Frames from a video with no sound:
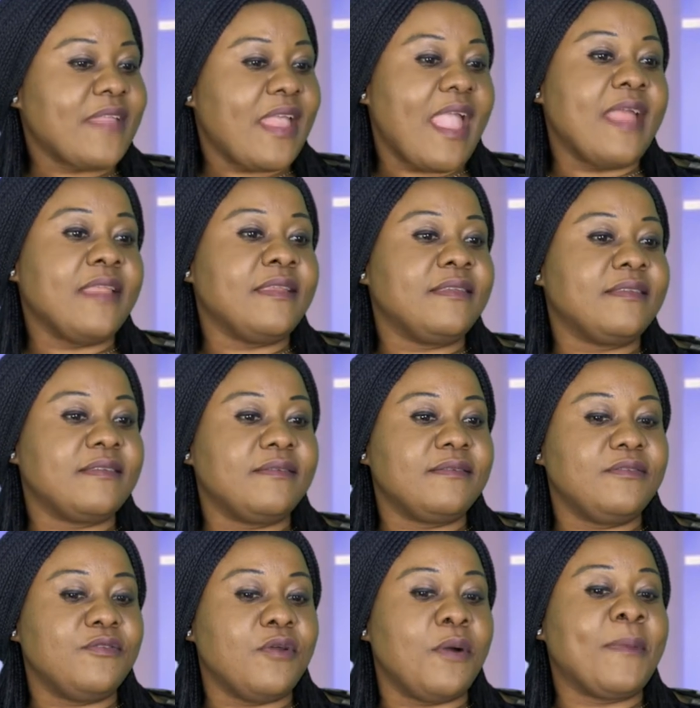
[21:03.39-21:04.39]
And
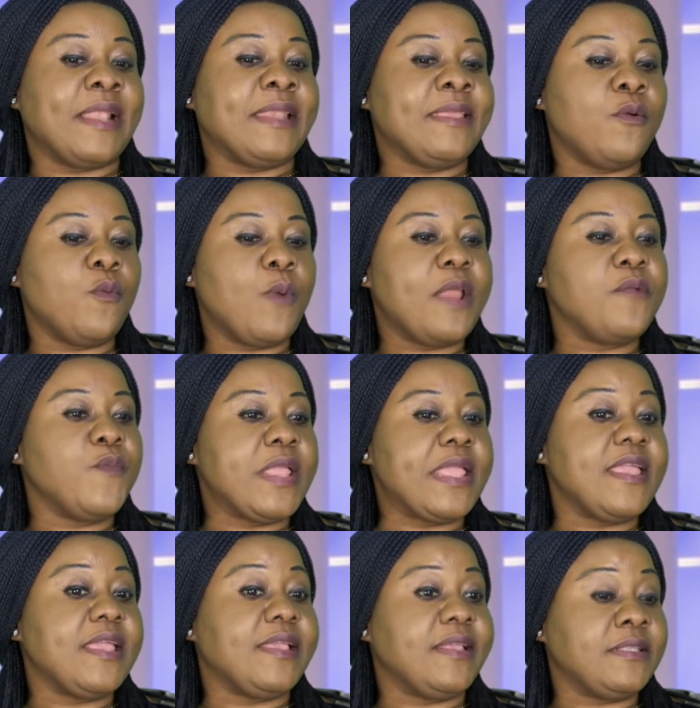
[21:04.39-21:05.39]
normally when
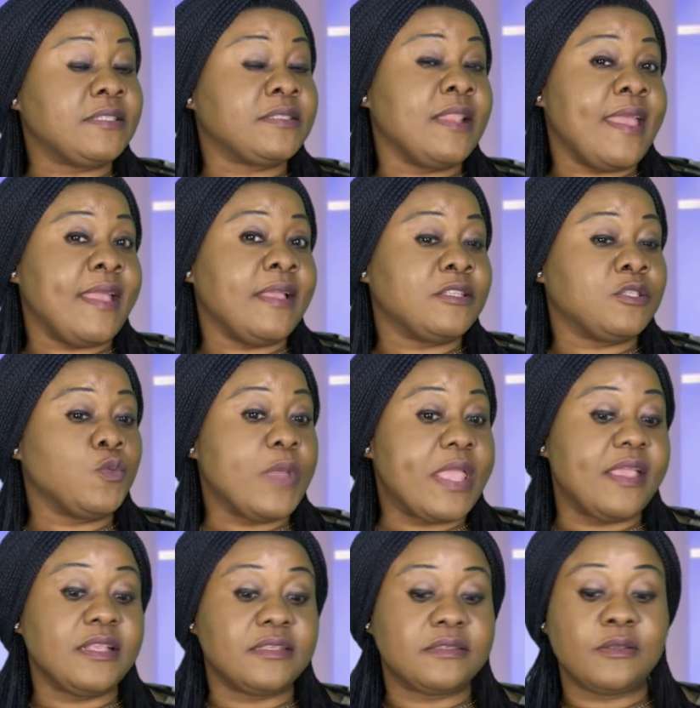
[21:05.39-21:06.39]
we eat late,
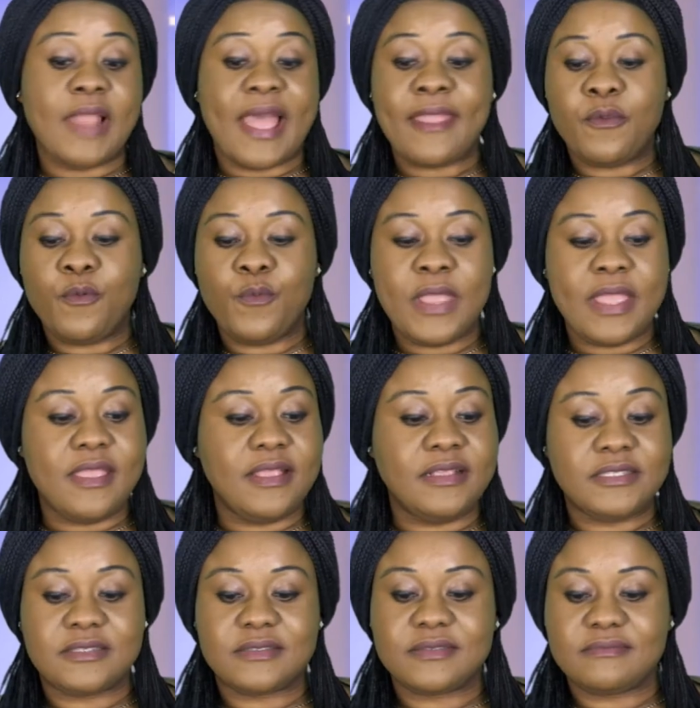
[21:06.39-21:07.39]
we eat
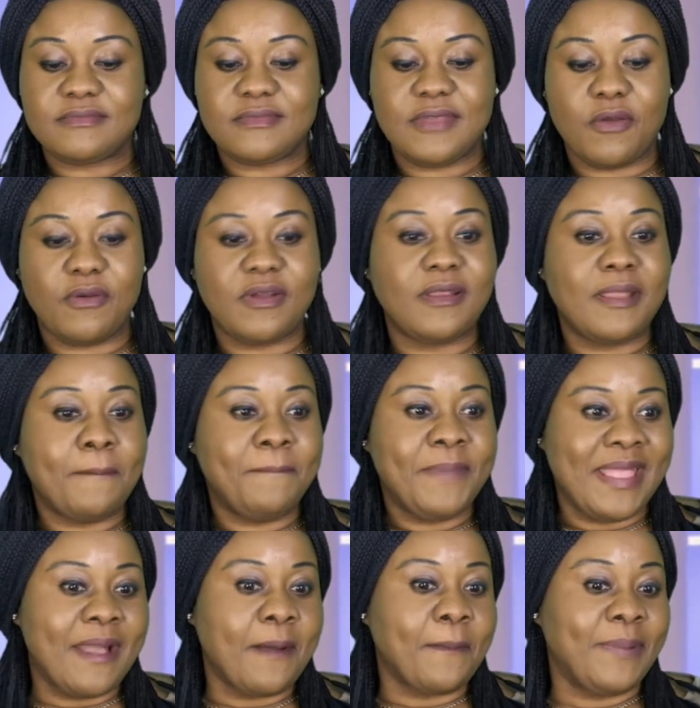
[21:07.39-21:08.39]
on a
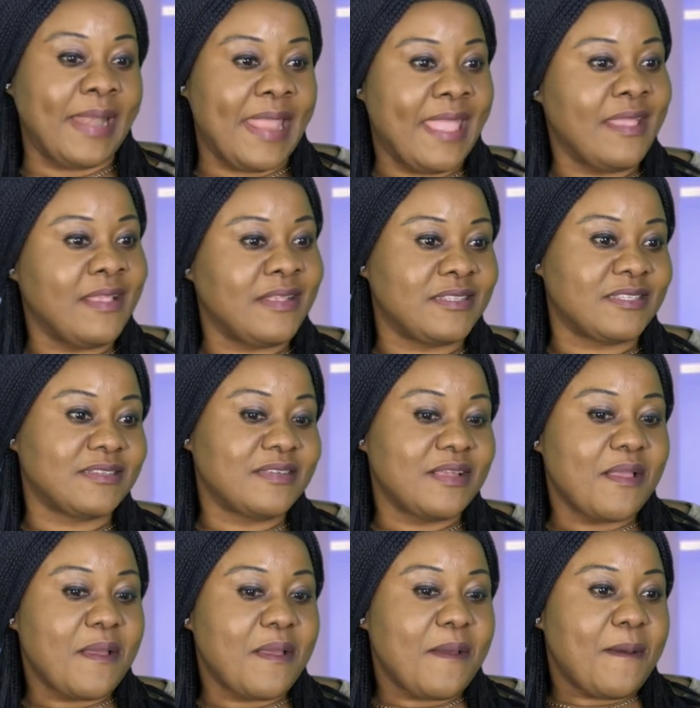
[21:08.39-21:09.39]
bigger plate.
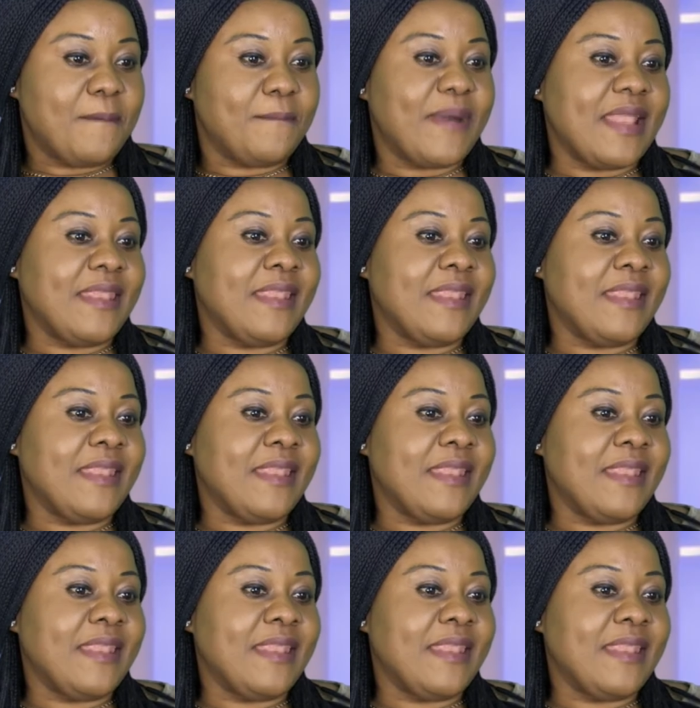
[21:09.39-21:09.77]
But